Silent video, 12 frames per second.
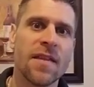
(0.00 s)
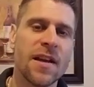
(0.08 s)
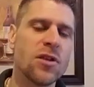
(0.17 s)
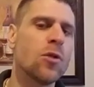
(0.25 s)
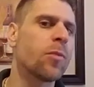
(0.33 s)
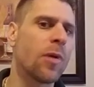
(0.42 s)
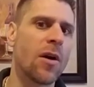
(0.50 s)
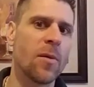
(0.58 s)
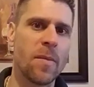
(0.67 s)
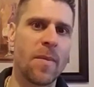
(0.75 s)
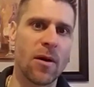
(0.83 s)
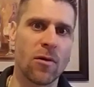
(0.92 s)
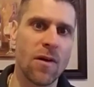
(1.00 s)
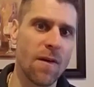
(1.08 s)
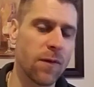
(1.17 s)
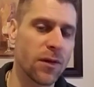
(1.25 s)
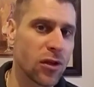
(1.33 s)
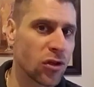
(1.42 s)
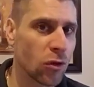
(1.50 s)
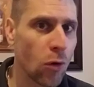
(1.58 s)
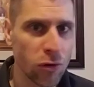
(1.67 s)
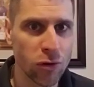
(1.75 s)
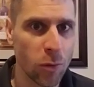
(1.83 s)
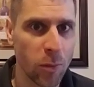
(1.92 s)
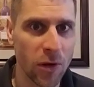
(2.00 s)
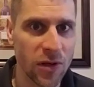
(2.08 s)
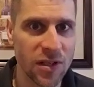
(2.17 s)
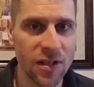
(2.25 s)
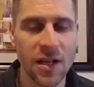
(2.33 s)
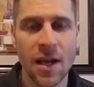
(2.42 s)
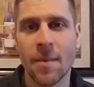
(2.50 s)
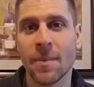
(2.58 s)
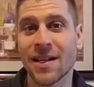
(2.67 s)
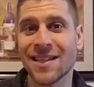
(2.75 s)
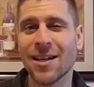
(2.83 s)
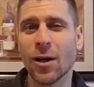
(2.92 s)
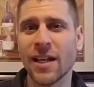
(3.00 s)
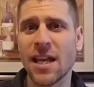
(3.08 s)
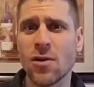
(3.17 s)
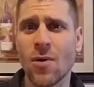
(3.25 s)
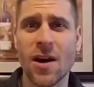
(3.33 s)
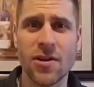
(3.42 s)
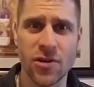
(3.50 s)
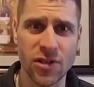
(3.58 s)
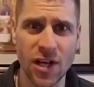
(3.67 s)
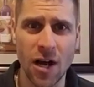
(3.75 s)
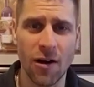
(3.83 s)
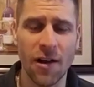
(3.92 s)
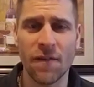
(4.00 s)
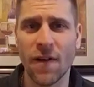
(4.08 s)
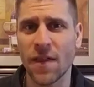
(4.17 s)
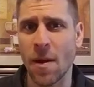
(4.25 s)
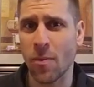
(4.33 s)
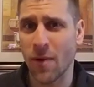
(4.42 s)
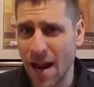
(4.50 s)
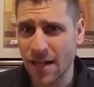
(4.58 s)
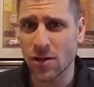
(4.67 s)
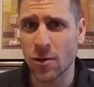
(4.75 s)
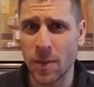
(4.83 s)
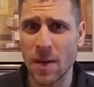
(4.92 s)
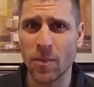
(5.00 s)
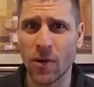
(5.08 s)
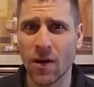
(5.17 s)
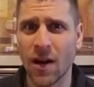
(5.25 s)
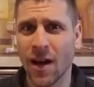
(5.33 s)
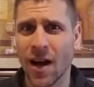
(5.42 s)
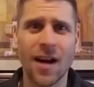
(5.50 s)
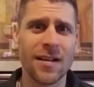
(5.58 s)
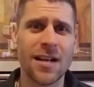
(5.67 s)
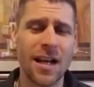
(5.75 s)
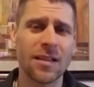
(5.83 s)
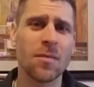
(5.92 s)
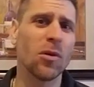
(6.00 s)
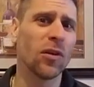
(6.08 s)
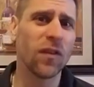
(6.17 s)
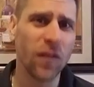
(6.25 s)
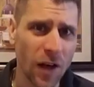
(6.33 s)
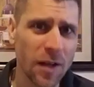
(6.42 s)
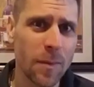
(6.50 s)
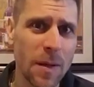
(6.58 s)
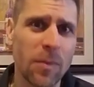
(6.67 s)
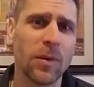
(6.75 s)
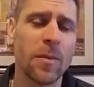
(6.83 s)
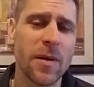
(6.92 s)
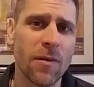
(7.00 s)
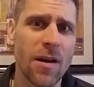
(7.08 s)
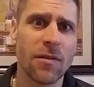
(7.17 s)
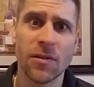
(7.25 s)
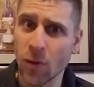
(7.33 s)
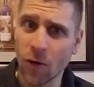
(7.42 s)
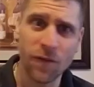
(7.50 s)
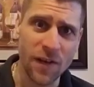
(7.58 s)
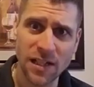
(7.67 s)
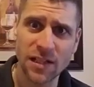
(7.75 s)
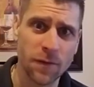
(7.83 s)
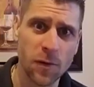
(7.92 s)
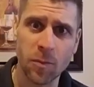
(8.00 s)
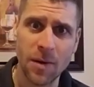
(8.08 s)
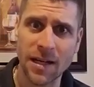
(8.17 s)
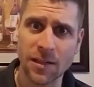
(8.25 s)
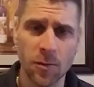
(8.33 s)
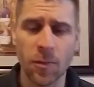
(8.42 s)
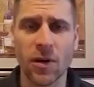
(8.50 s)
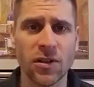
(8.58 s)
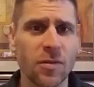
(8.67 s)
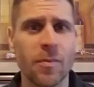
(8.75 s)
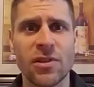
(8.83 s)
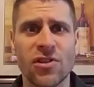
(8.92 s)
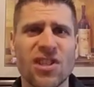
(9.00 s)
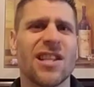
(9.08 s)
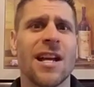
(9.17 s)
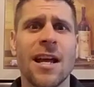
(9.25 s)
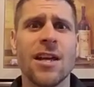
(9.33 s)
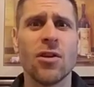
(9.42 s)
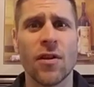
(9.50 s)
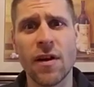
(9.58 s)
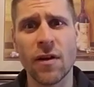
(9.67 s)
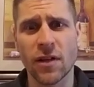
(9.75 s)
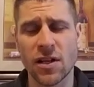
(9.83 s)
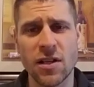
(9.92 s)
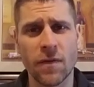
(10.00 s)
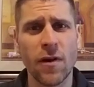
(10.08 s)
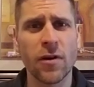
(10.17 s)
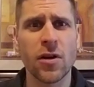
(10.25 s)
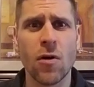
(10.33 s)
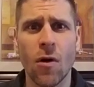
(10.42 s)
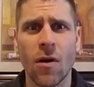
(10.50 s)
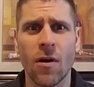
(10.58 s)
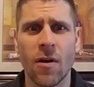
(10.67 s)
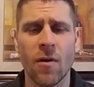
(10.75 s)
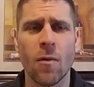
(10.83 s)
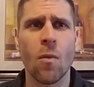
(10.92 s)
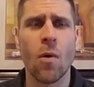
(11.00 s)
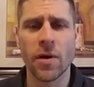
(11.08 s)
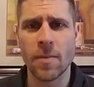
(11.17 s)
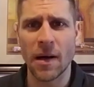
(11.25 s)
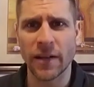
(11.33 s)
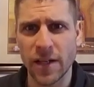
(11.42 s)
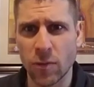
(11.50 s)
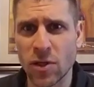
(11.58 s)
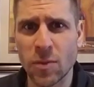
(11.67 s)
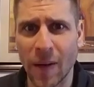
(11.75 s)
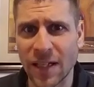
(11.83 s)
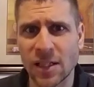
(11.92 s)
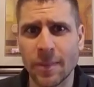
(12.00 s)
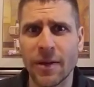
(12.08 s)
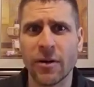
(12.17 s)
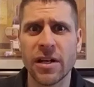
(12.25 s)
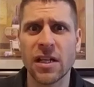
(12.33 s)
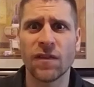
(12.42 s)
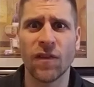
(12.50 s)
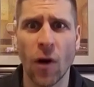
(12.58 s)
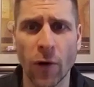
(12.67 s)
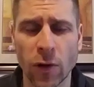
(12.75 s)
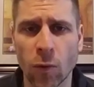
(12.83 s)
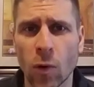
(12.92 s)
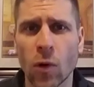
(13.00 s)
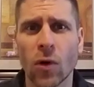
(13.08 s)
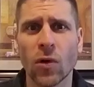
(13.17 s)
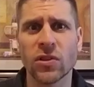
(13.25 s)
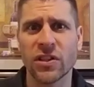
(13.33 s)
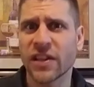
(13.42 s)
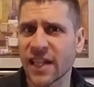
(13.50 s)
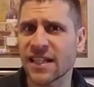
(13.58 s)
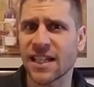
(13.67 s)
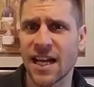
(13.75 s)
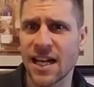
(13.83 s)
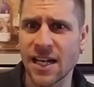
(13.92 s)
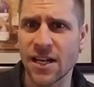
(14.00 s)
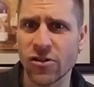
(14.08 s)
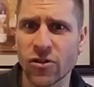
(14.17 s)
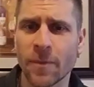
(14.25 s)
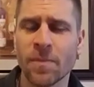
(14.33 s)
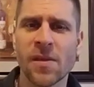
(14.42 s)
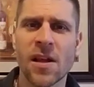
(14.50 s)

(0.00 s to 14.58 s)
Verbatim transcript: then you'd probably be better off with a social person because they'll get you out of your shell. I found that practical people are not the most fun people to be around. No offense if you're a practical person, but just, you know, they're because they're very uh, worried about like responsibilities, following the rules, and things of that nature.